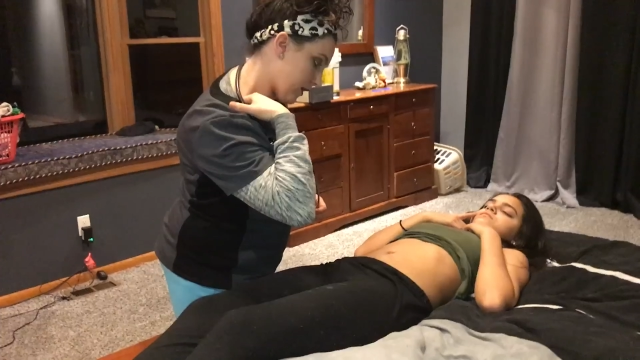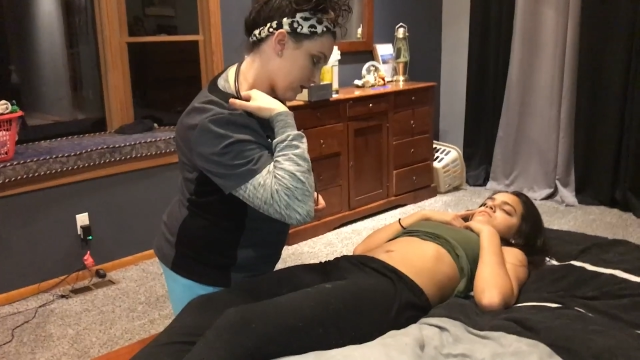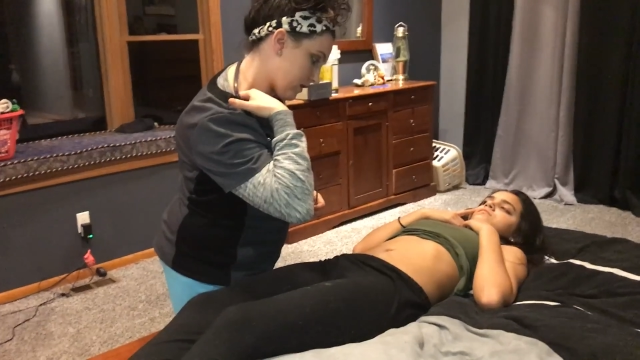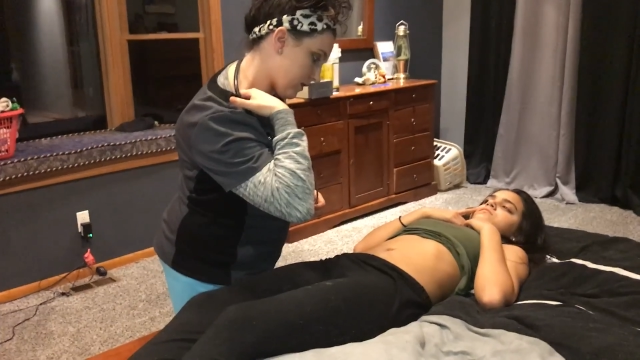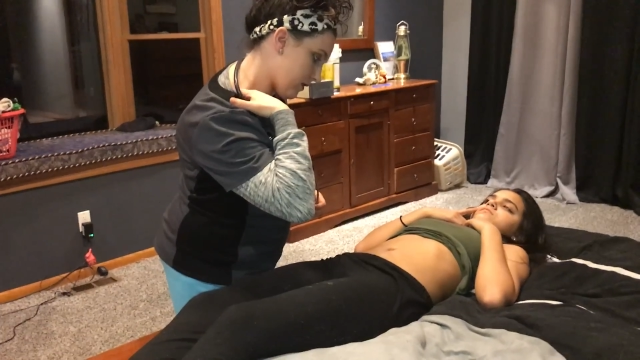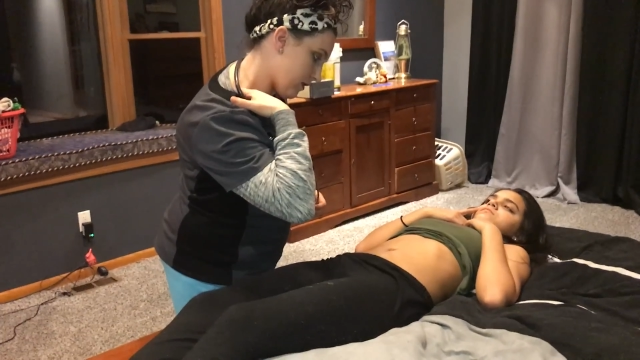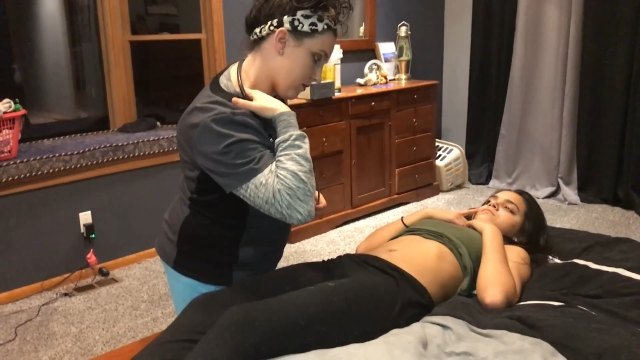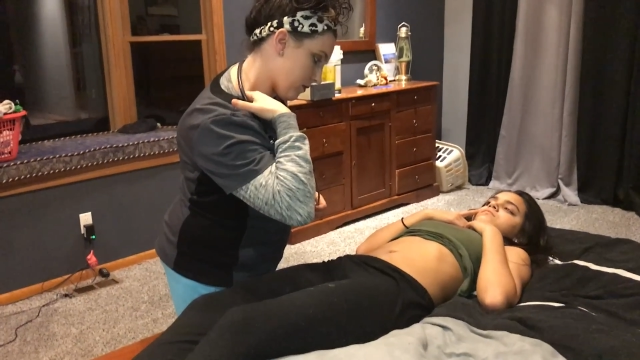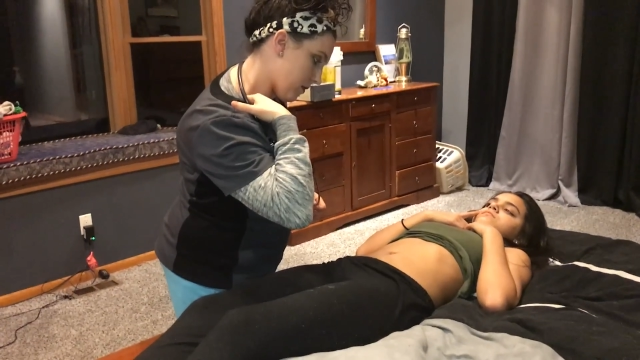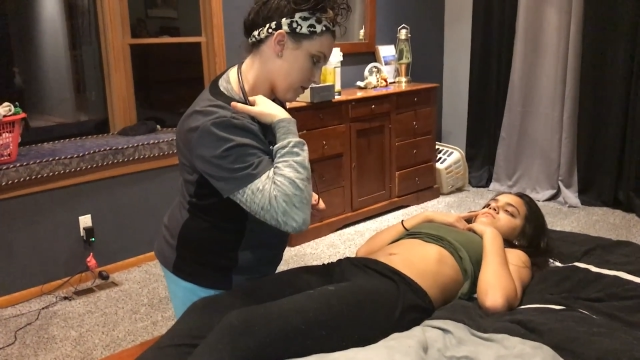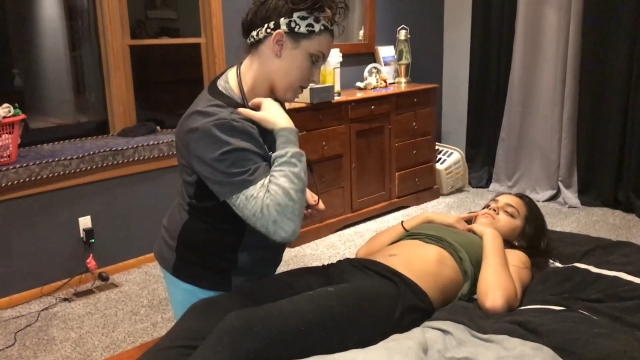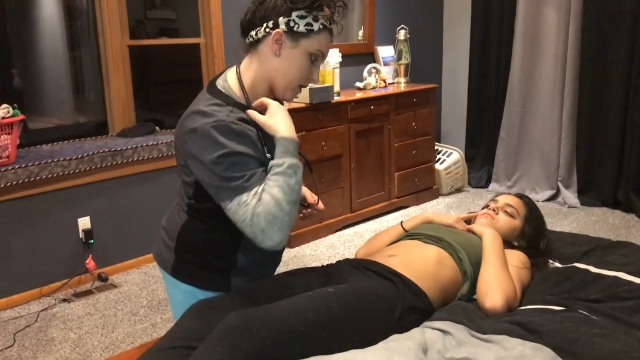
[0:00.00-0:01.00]
next to the
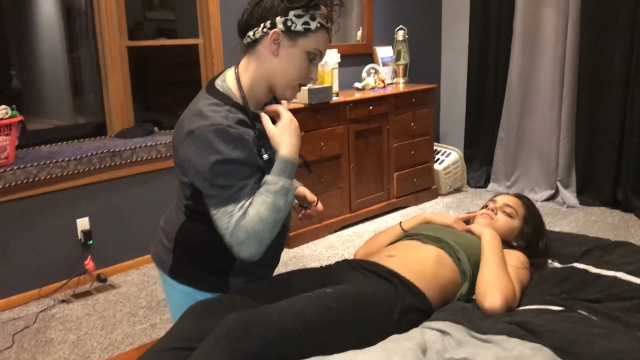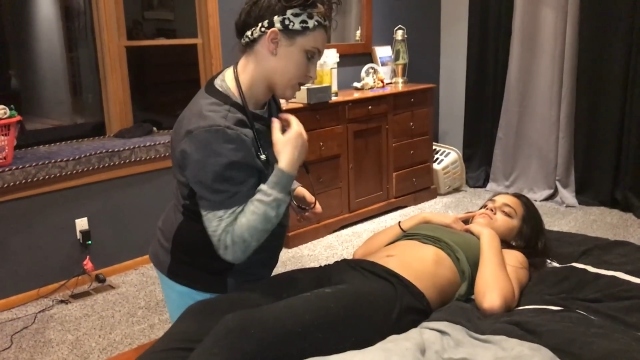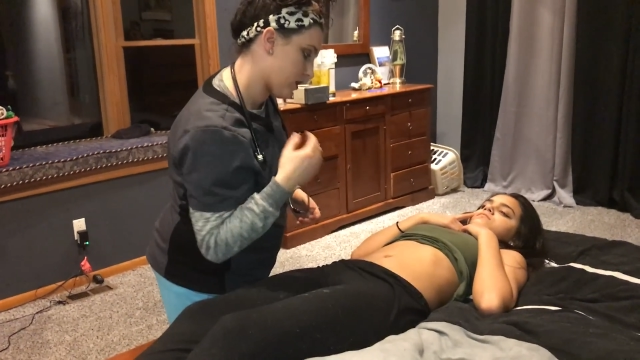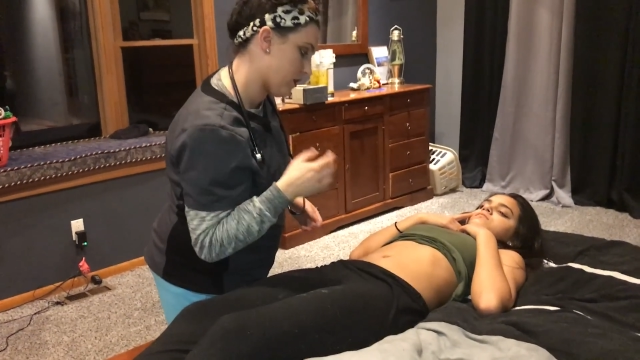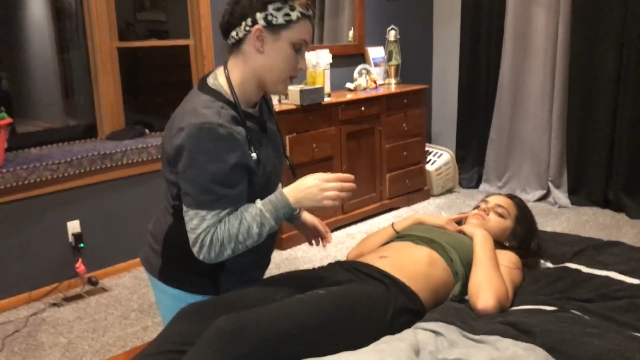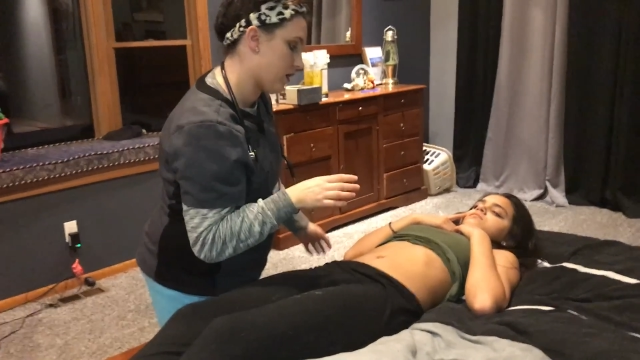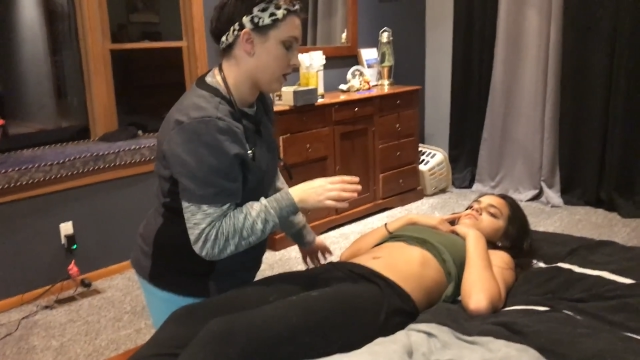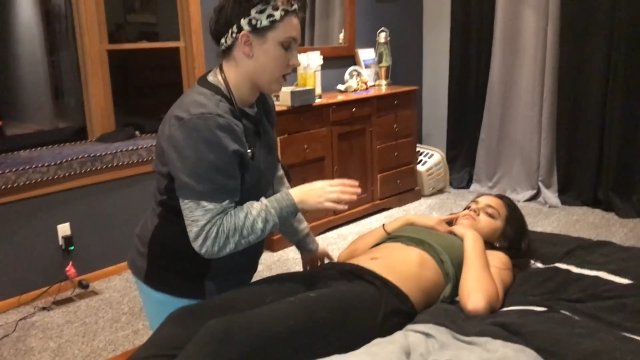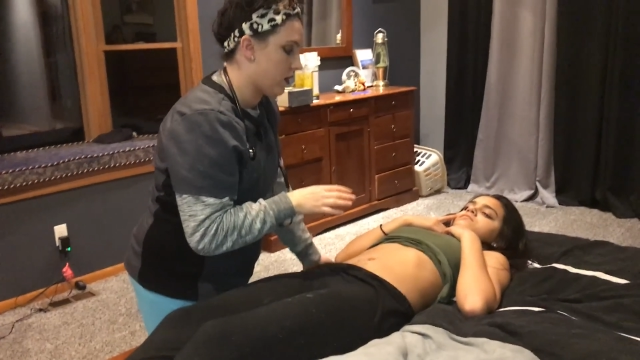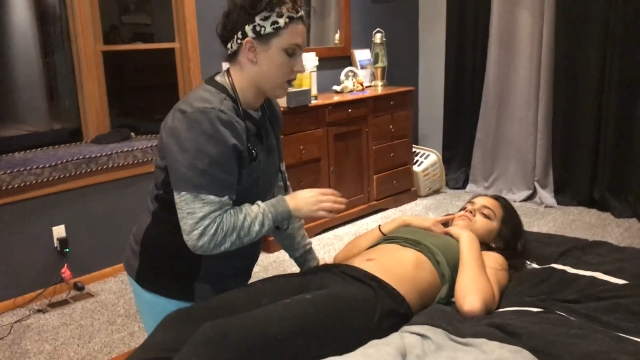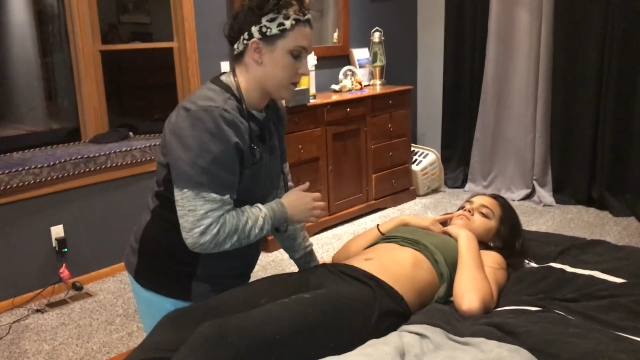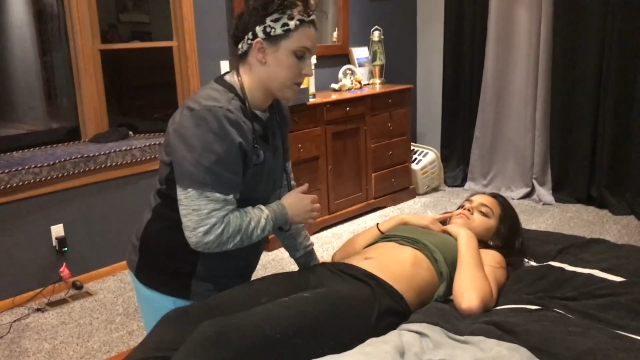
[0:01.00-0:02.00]
mitral.
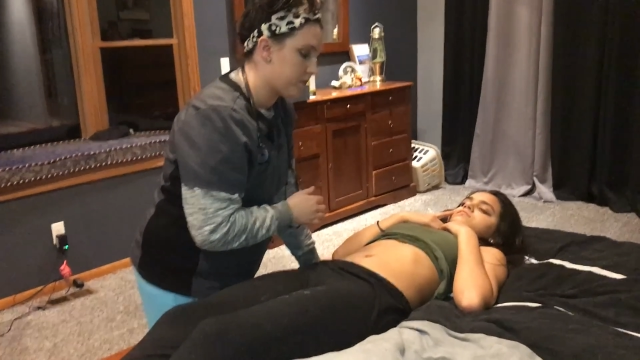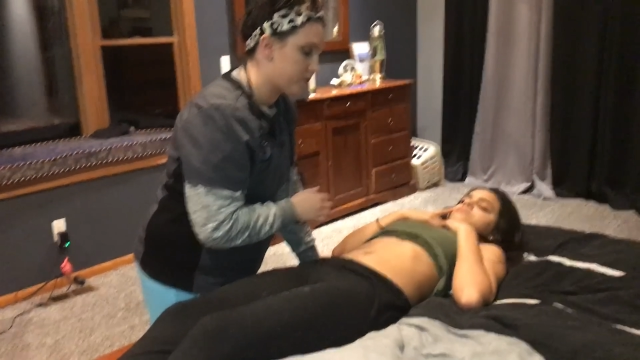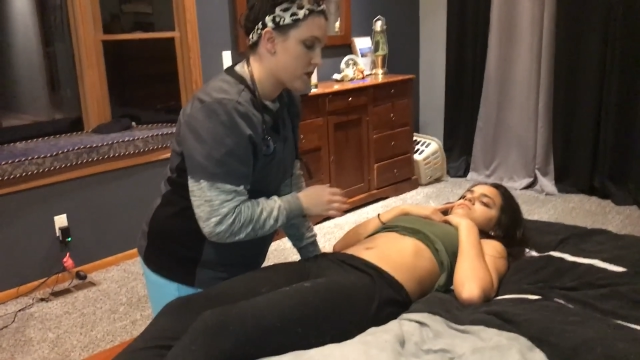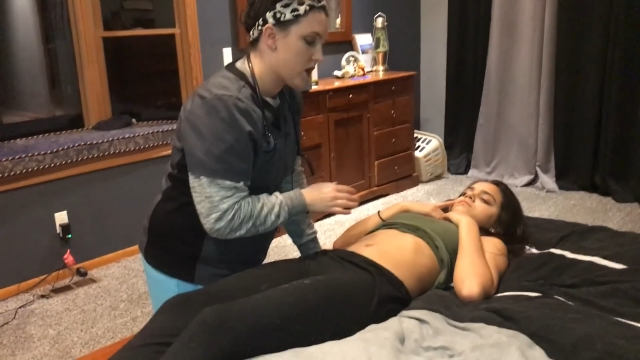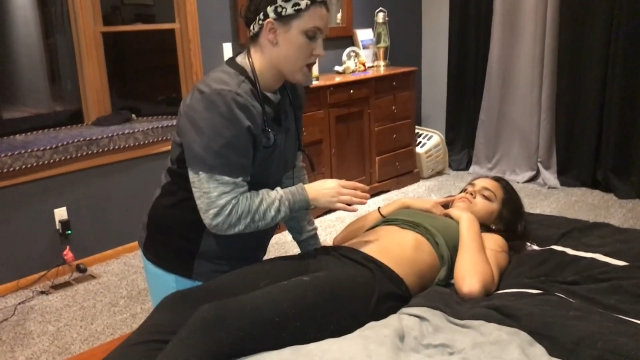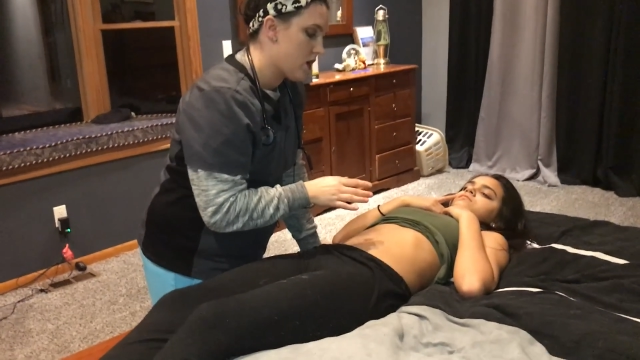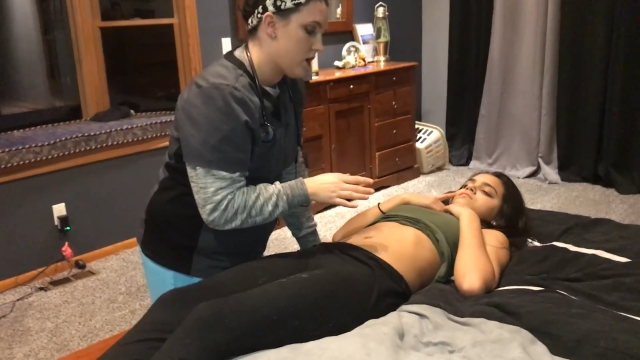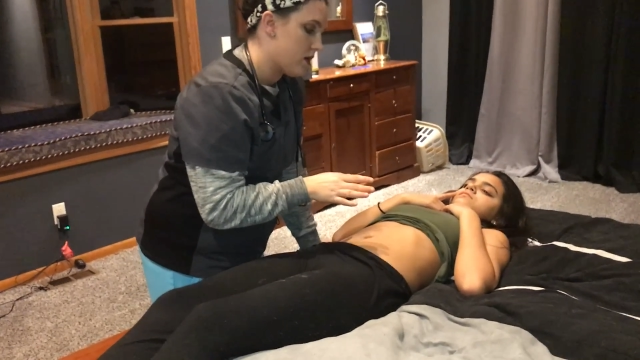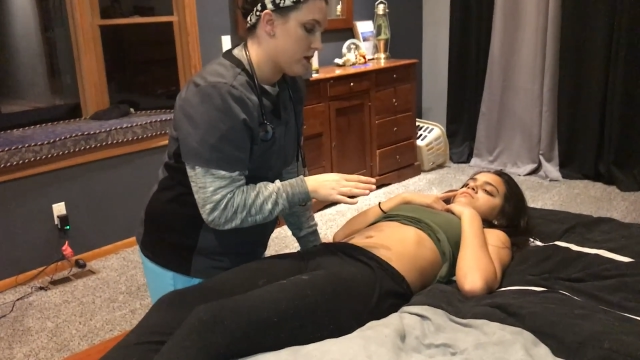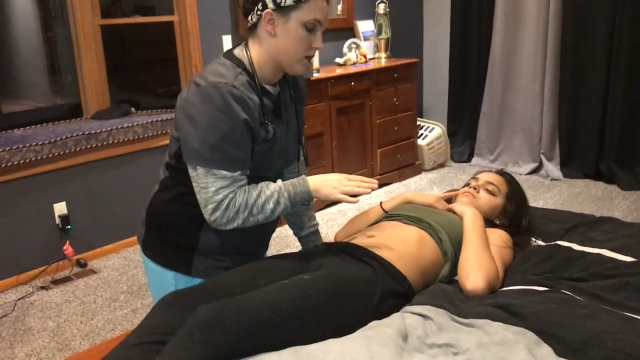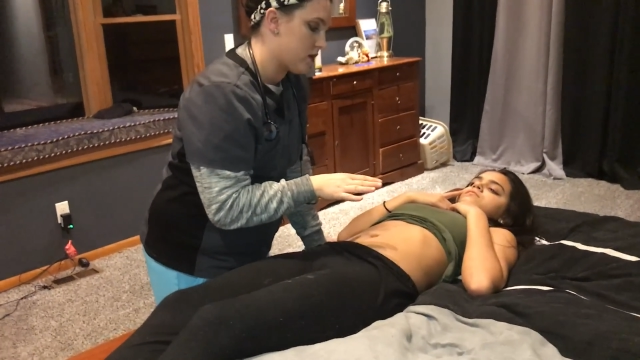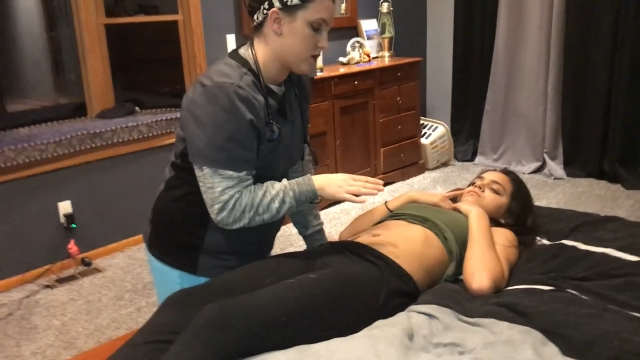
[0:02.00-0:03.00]

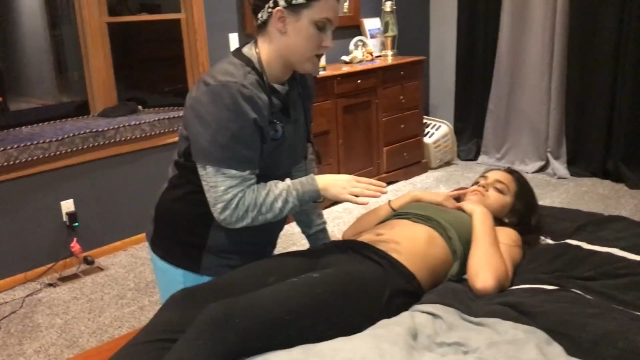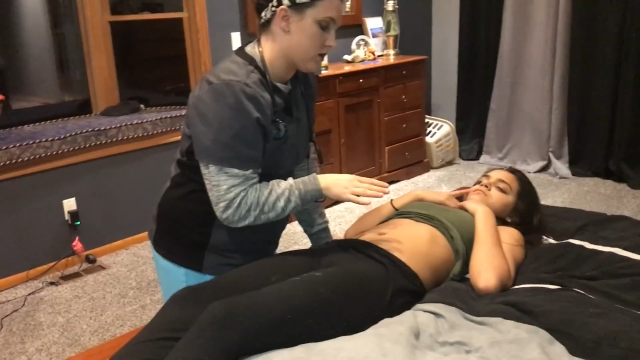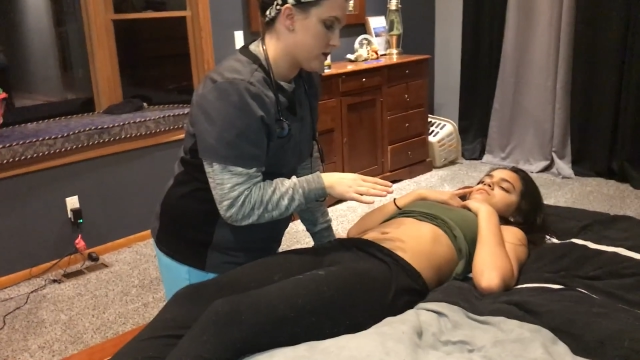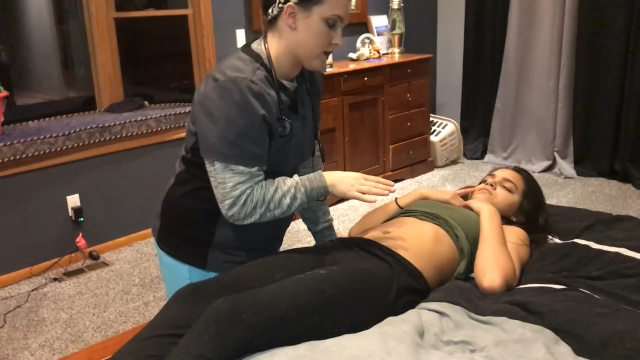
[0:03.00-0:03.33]
There's no